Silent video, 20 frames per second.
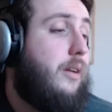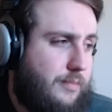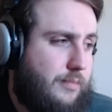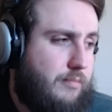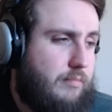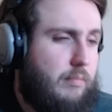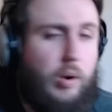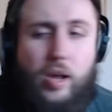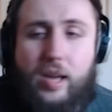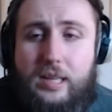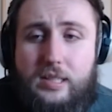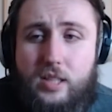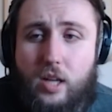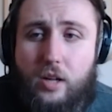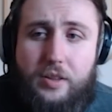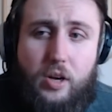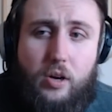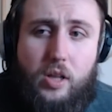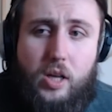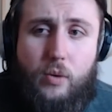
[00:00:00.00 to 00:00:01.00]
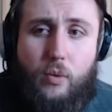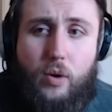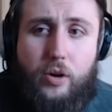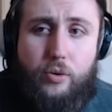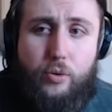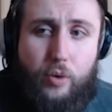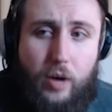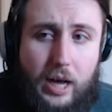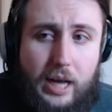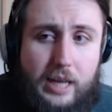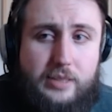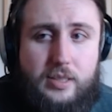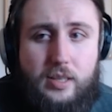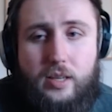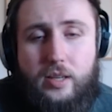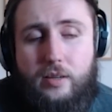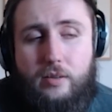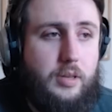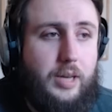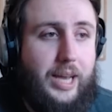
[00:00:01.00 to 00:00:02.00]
But he's not the only one who has it,